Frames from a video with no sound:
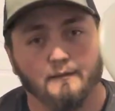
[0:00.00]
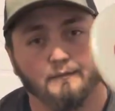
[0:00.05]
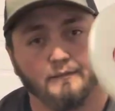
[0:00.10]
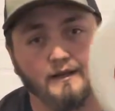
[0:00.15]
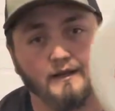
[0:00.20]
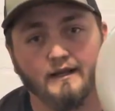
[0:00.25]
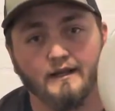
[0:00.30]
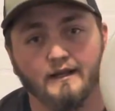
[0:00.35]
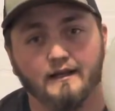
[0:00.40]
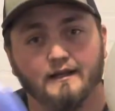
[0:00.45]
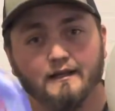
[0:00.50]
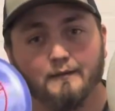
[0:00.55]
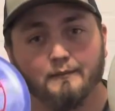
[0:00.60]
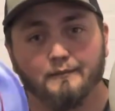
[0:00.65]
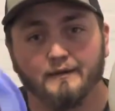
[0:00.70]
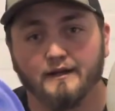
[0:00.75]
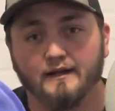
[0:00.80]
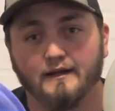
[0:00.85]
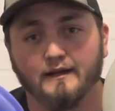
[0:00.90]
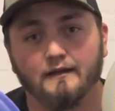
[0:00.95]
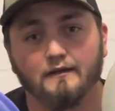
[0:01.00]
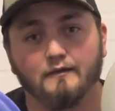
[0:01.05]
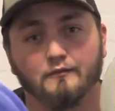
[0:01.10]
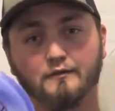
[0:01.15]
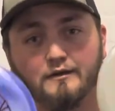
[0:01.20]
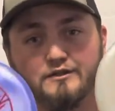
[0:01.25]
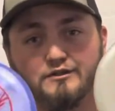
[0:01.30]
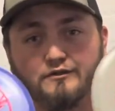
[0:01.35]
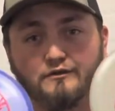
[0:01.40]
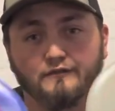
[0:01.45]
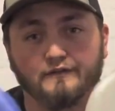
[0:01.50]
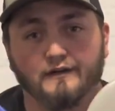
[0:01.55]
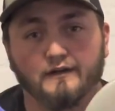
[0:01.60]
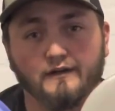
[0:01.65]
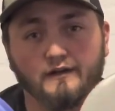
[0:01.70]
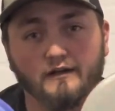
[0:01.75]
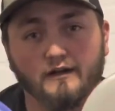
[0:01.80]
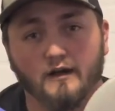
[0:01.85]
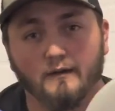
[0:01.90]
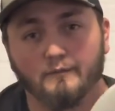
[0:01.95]
Benny and a Penny, which are very
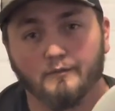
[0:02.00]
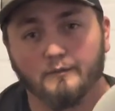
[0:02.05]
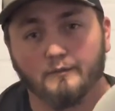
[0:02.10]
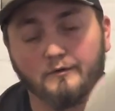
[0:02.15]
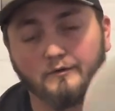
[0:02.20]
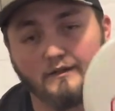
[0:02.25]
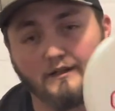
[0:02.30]
comparable.